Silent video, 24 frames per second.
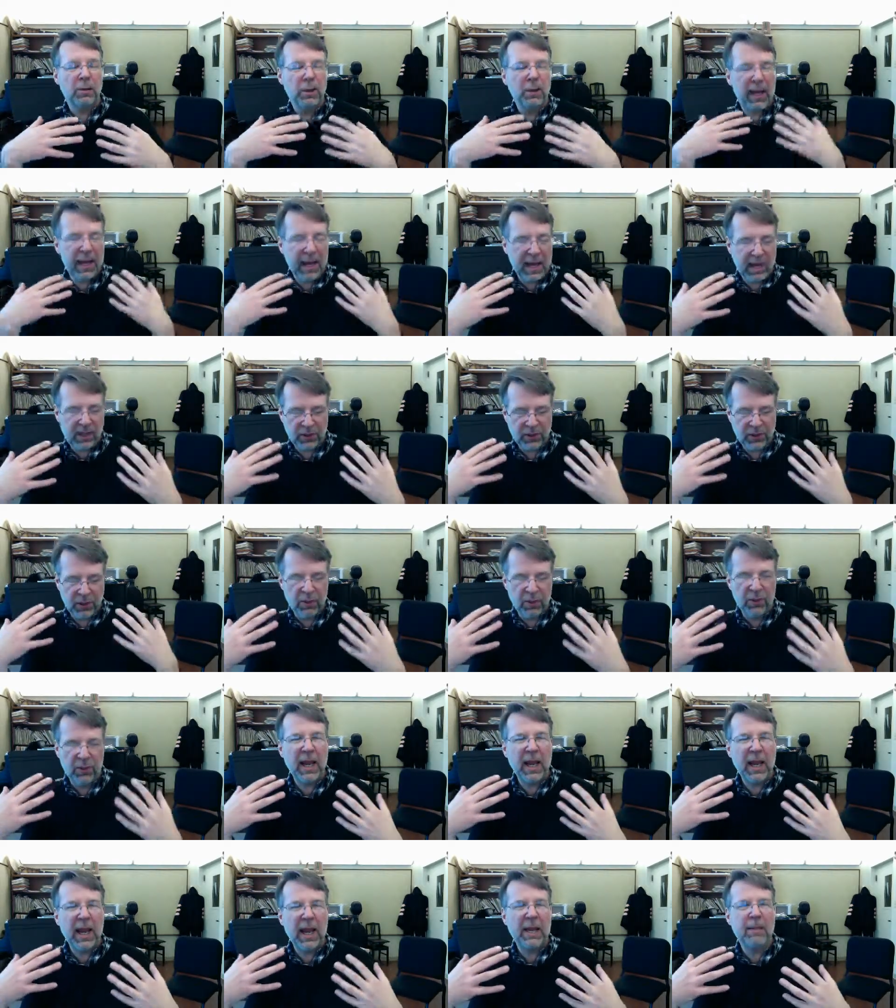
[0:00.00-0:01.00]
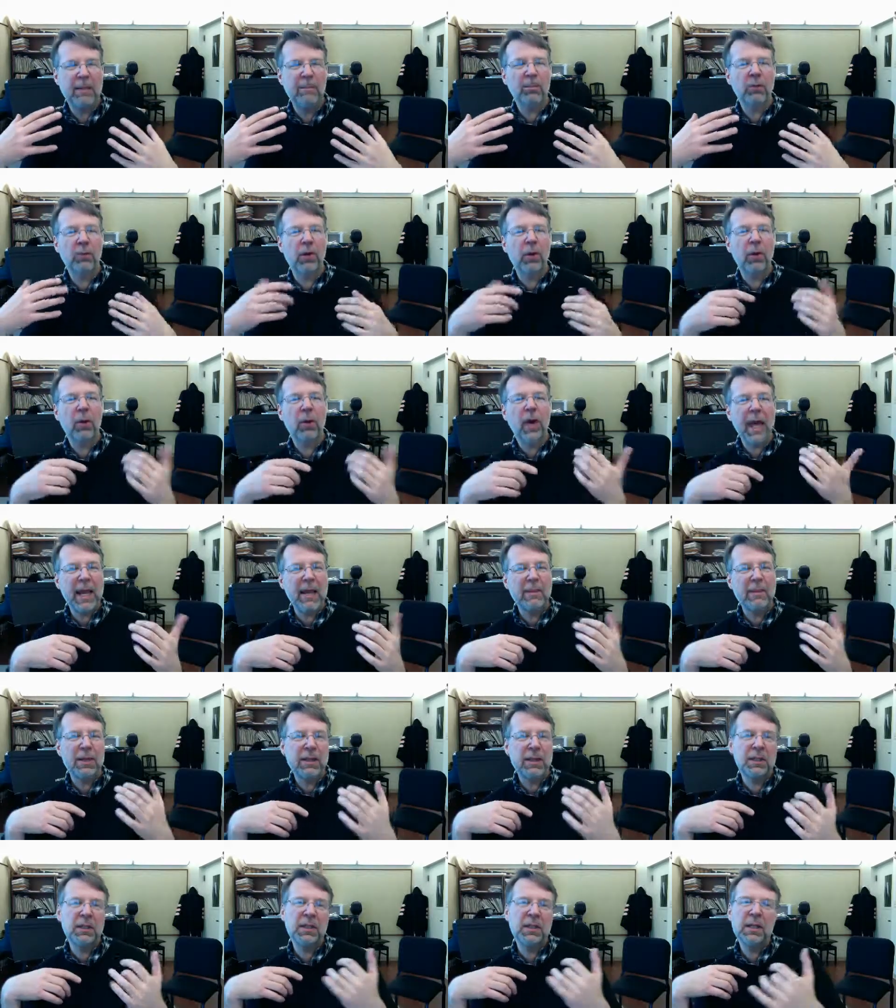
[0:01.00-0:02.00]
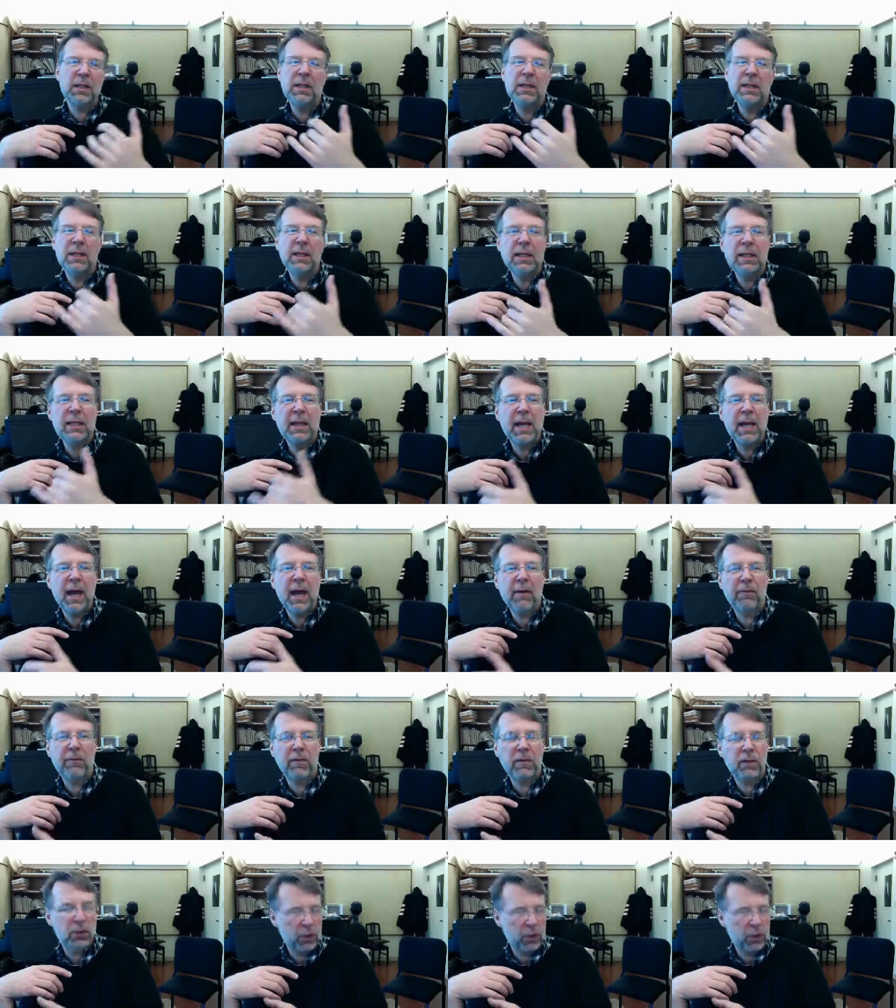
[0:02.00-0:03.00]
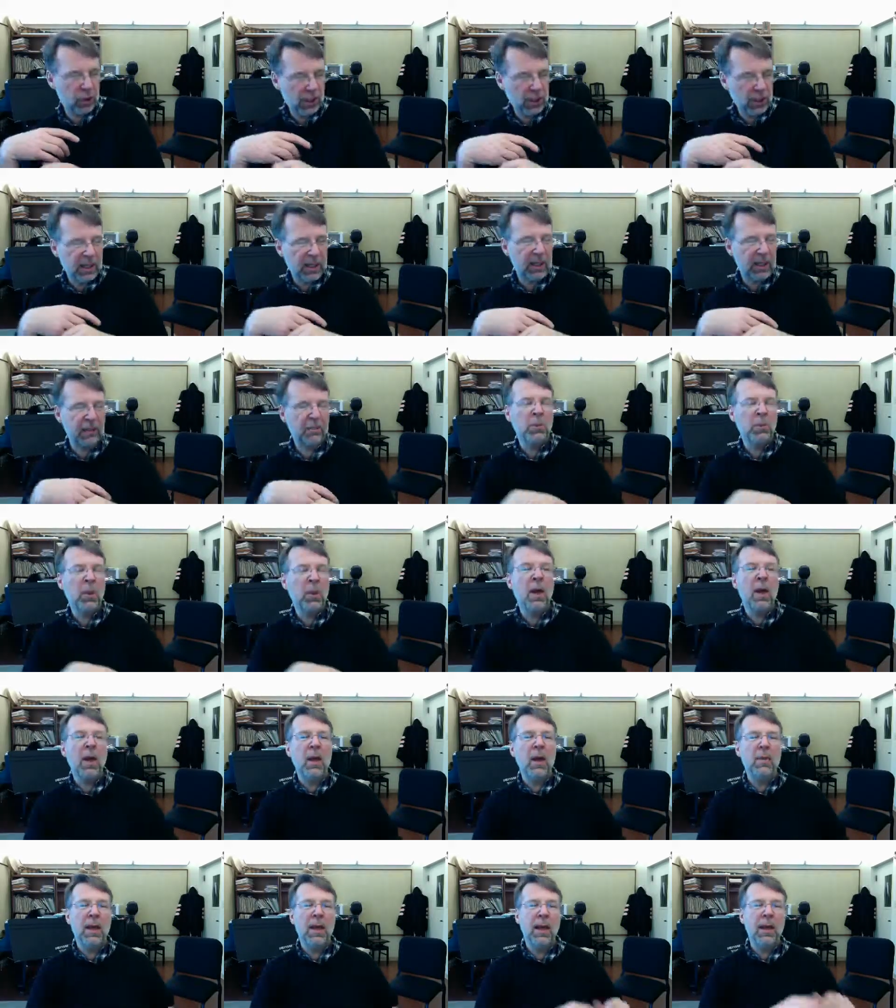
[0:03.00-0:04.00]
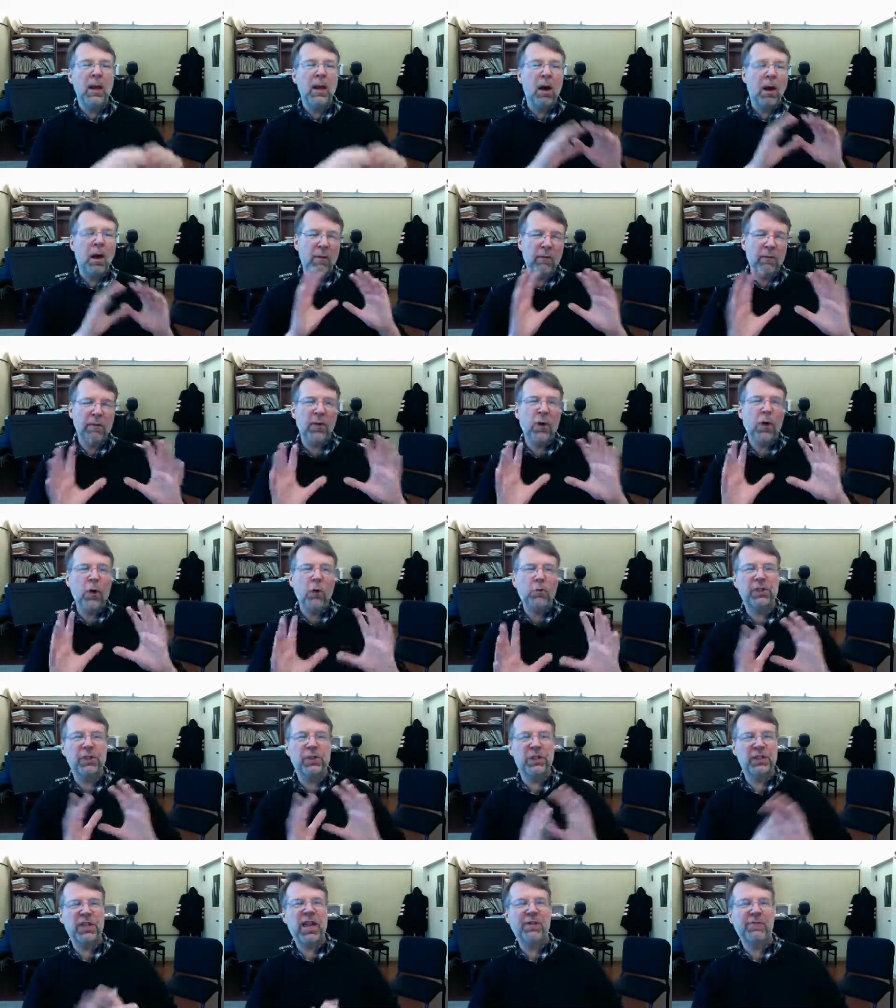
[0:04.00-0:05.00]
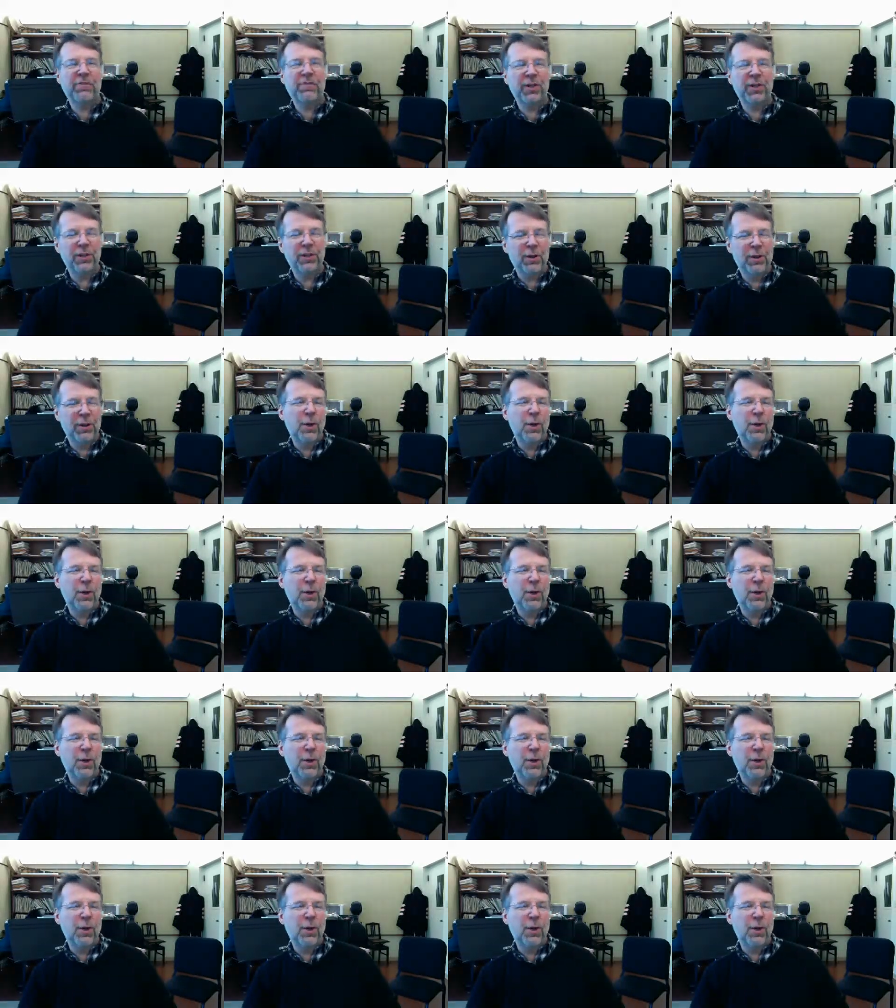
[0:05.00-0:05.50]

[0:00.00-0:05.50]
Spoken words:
as their name, so A, B, C, D, E, F, and G, that of those seven,